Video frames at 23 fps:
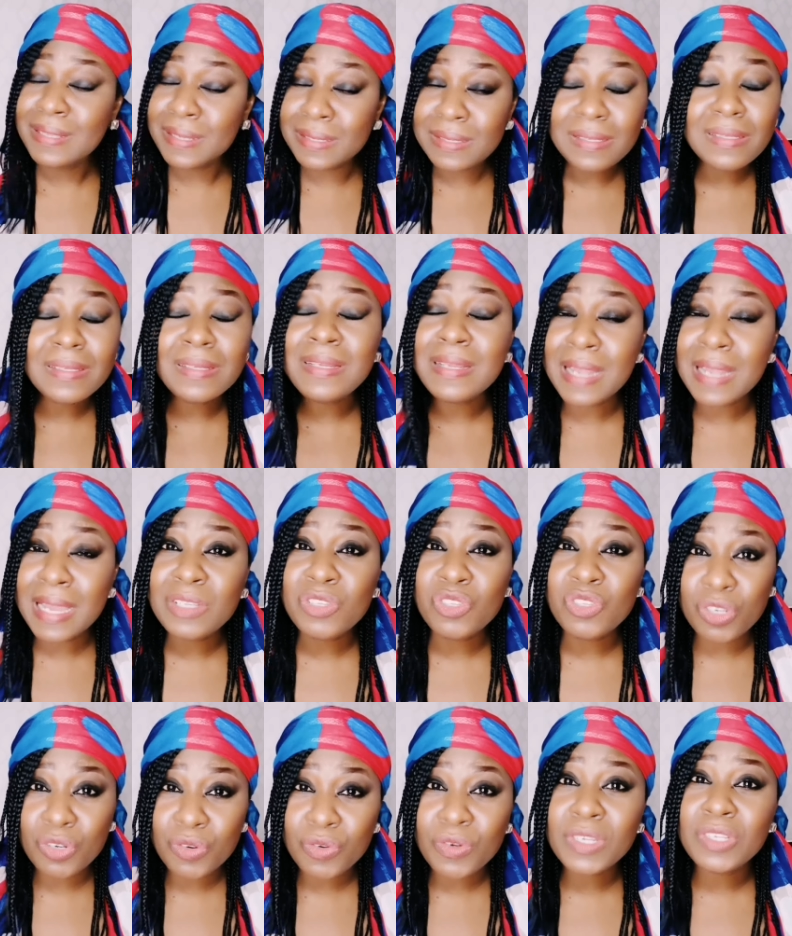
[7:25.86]
This is a
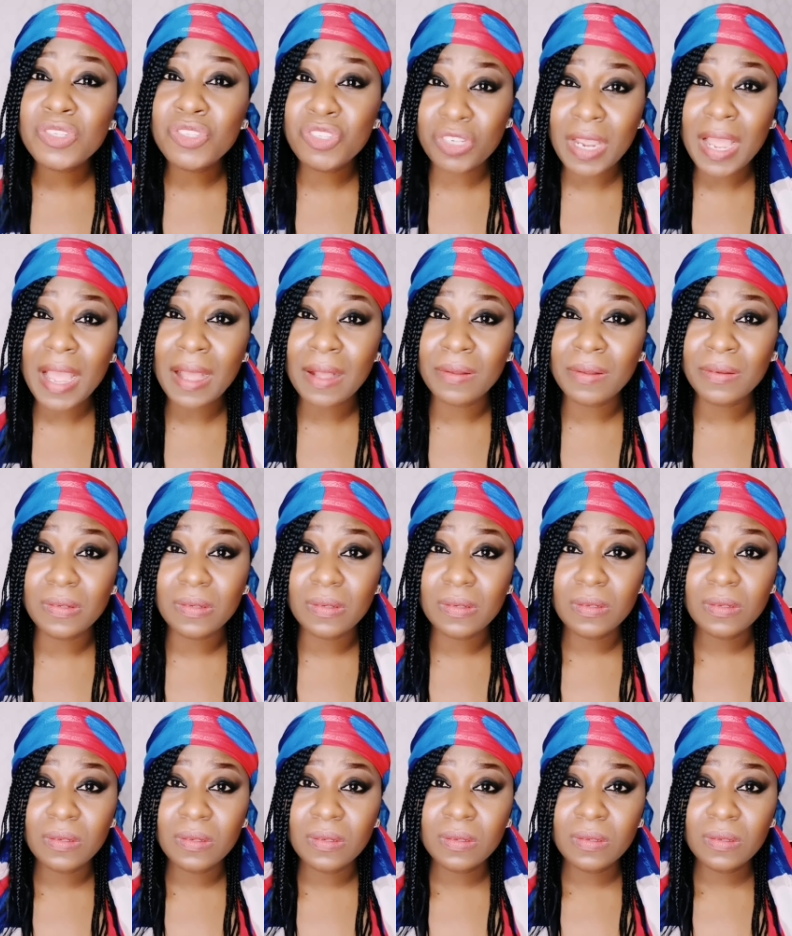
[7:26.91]
Nigerian child
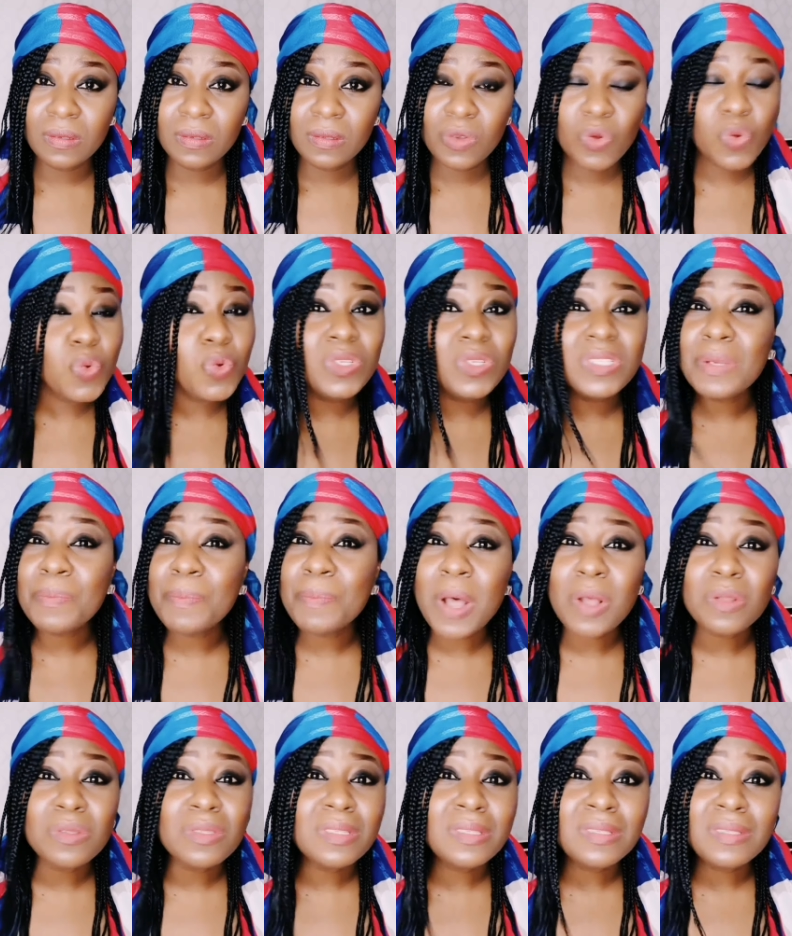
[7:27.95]
who is
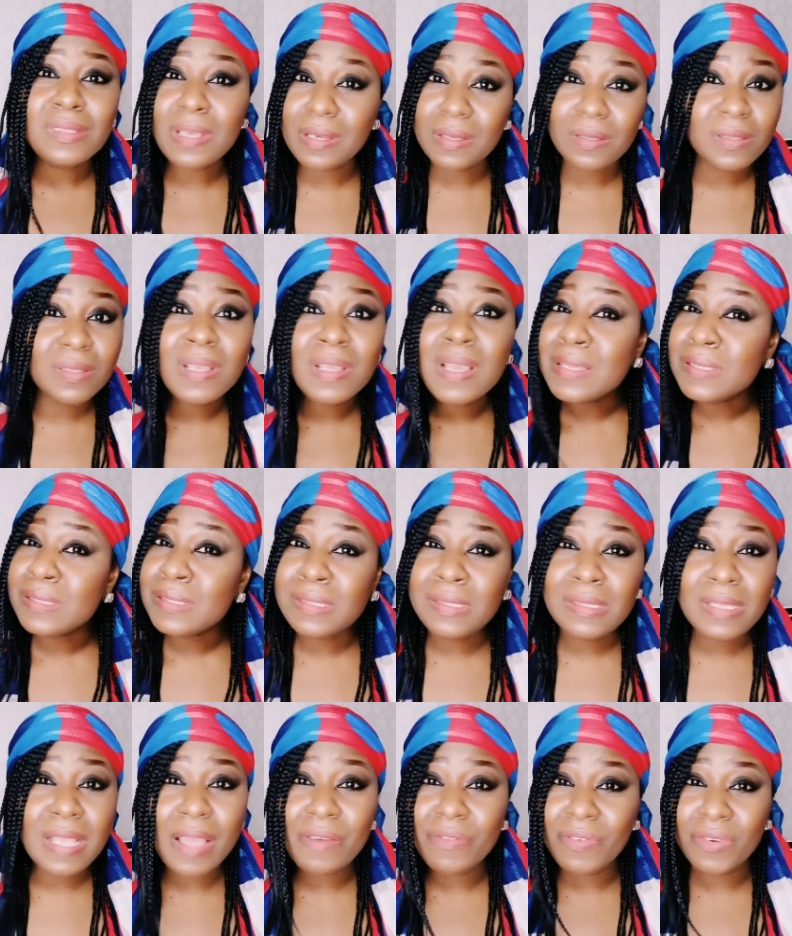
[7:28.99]
about 6,
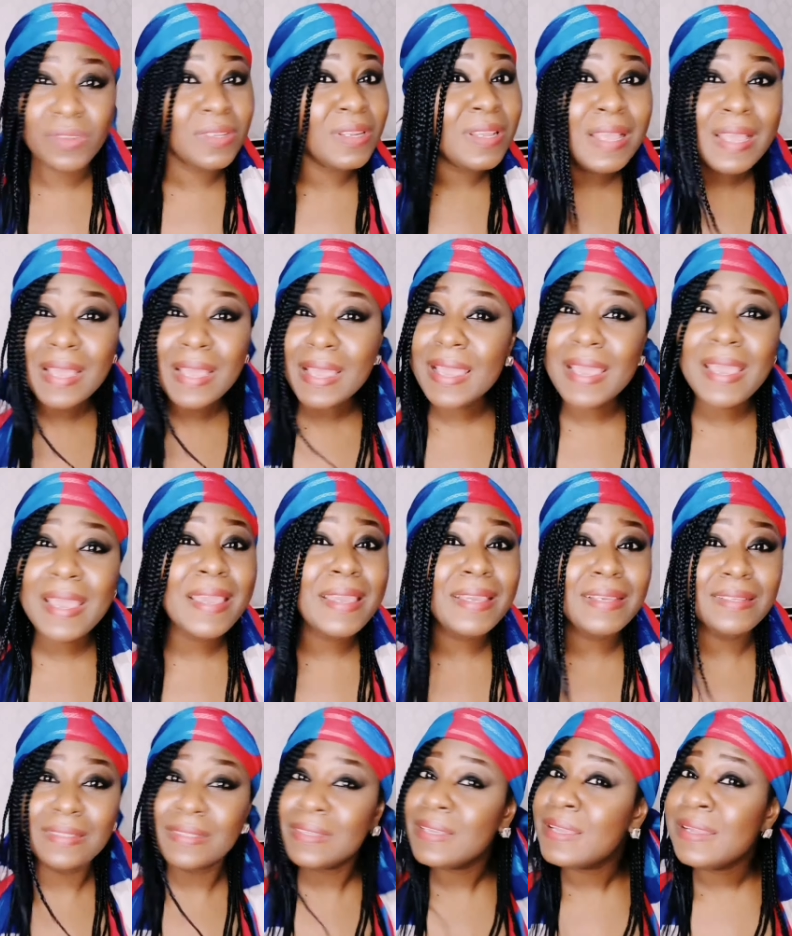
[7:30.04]
7,
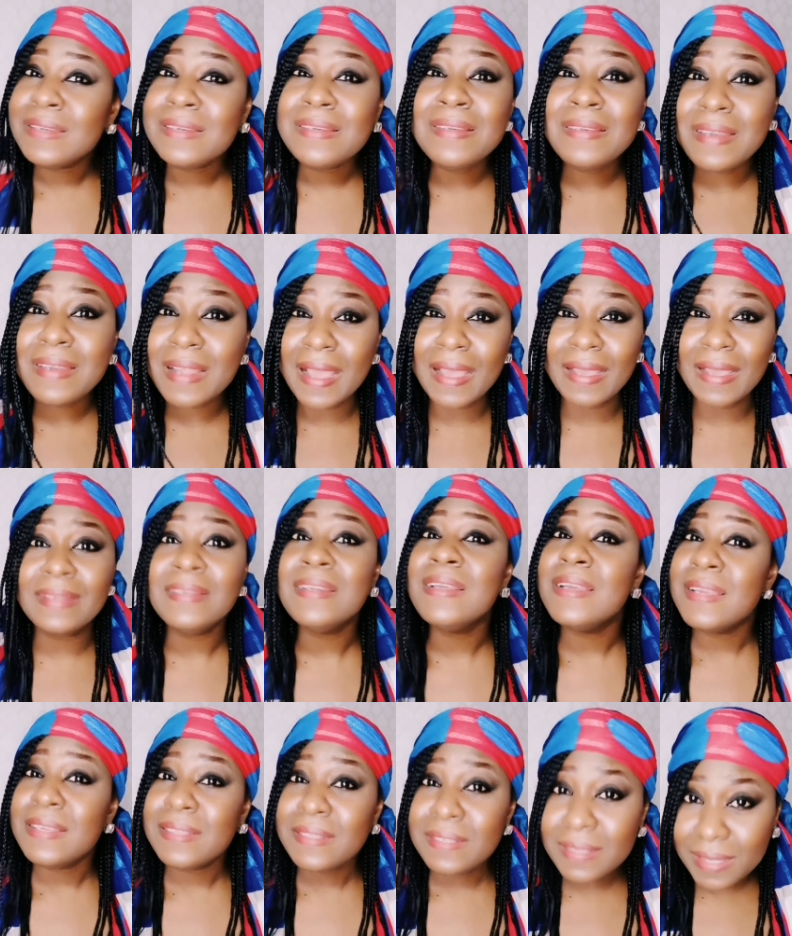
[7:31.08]
8, 9,
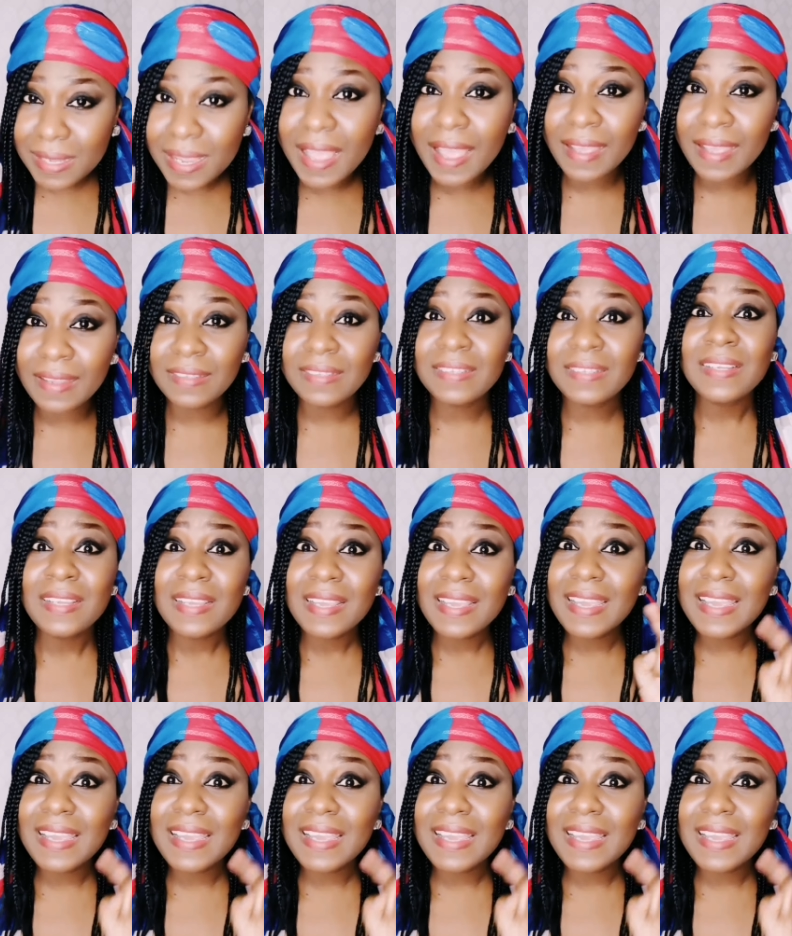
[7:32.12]
10.